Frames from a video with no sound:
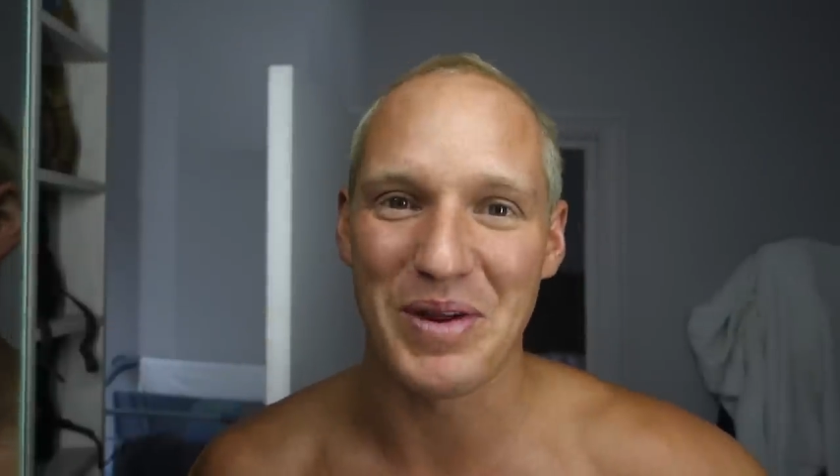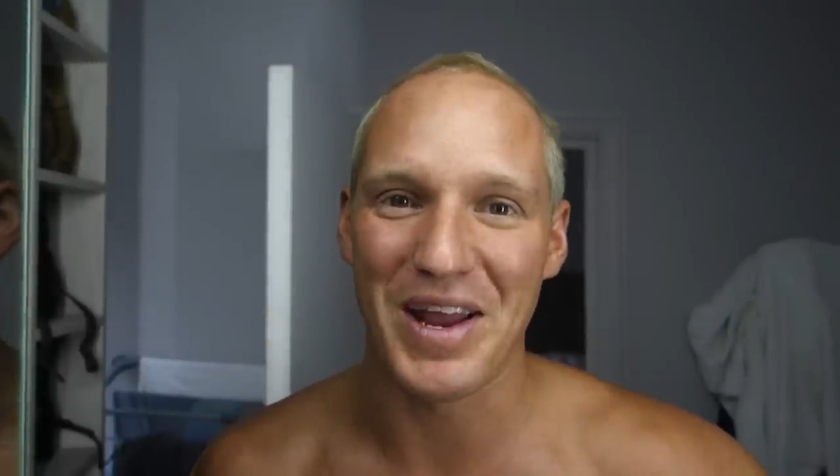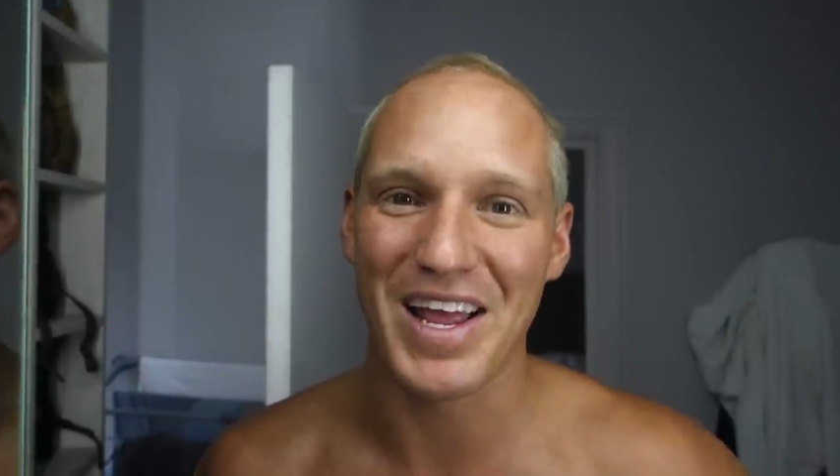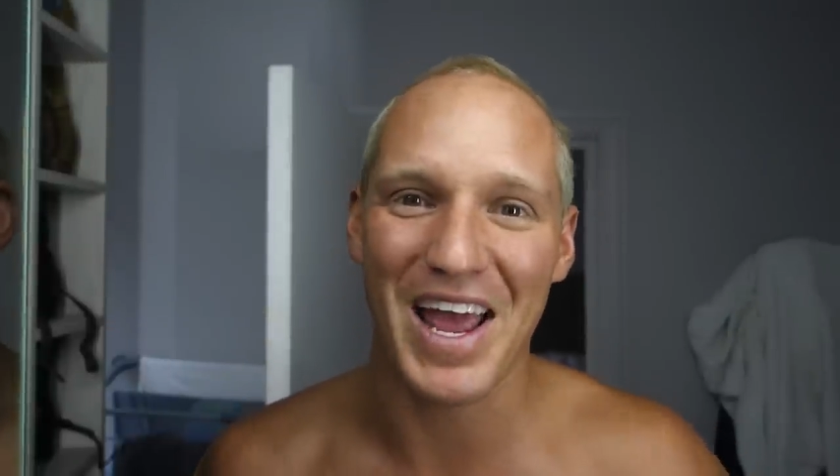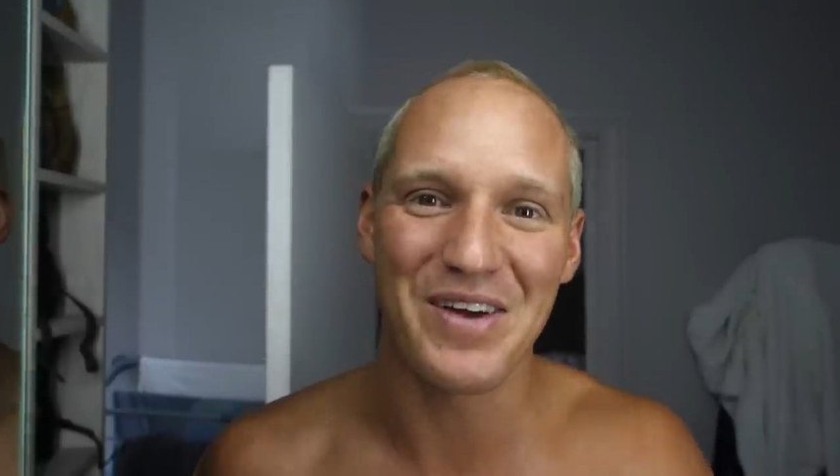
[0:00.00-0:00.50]

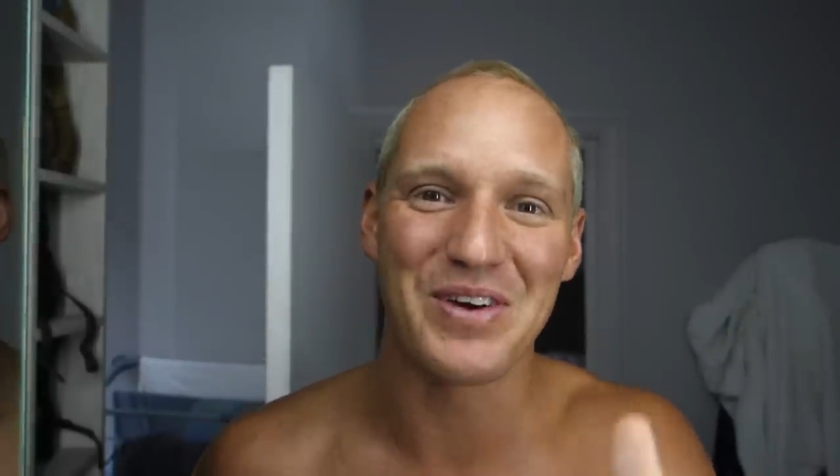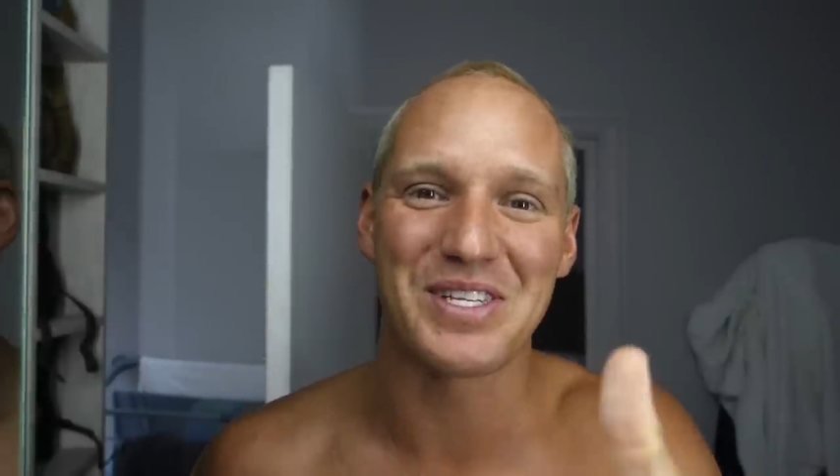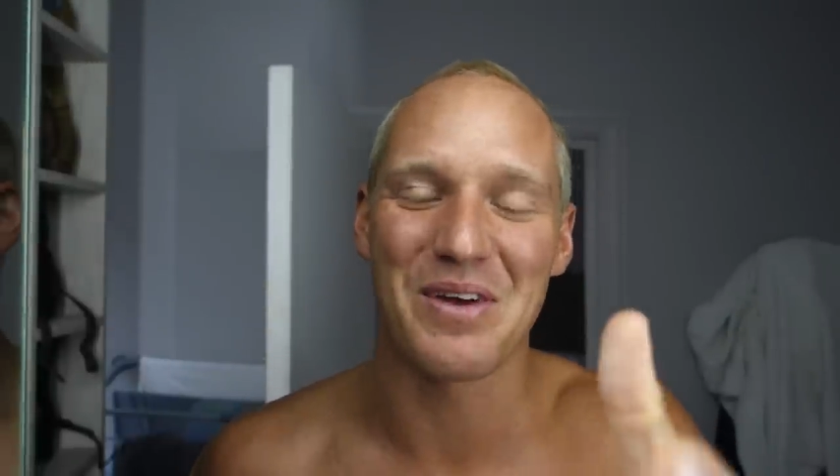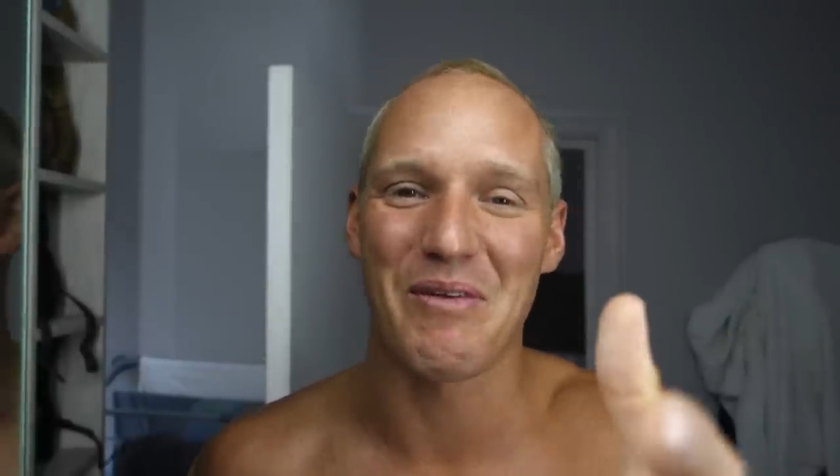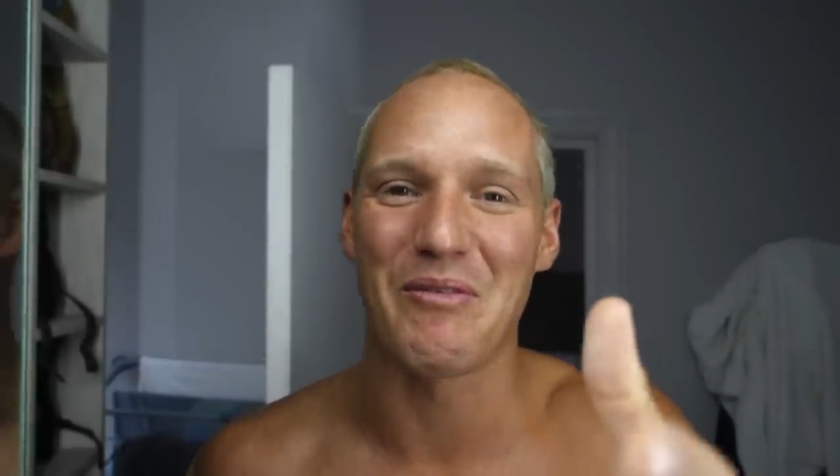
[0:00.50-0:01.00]
beginning. Hey,
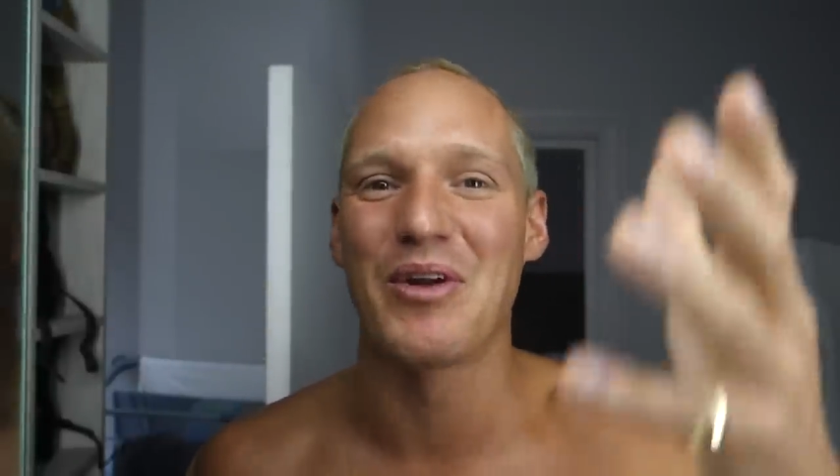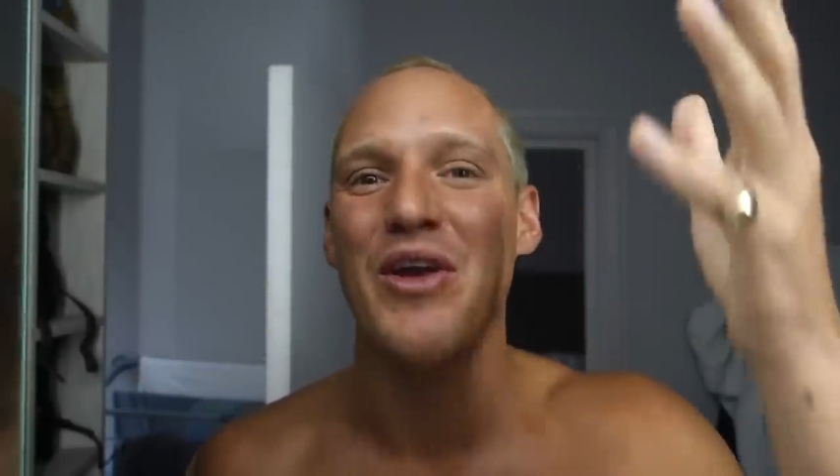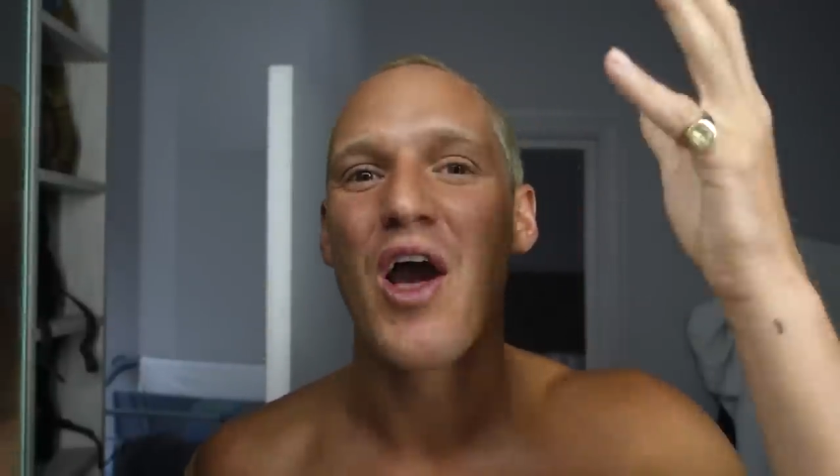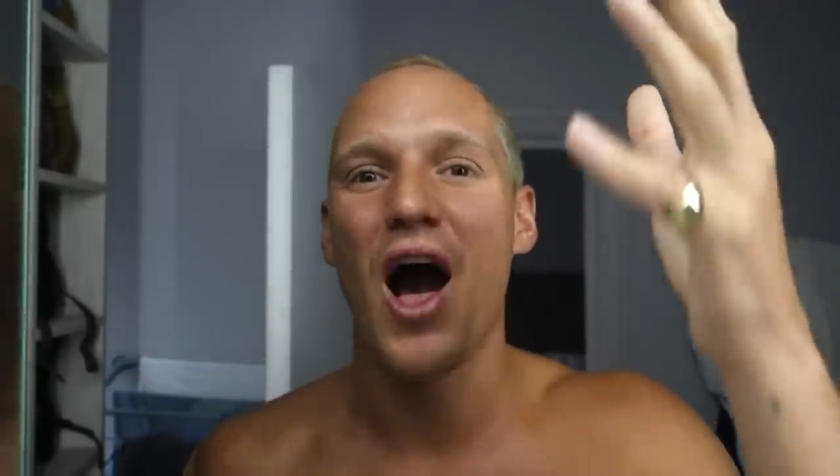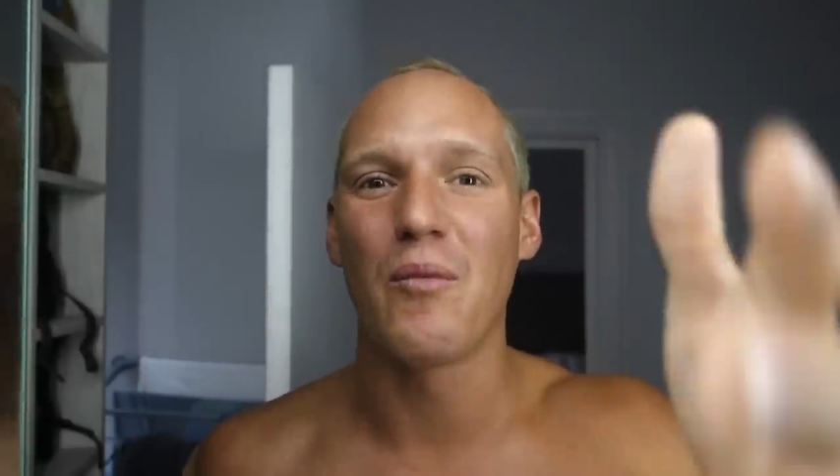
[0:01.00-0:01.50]
what's up, everyone?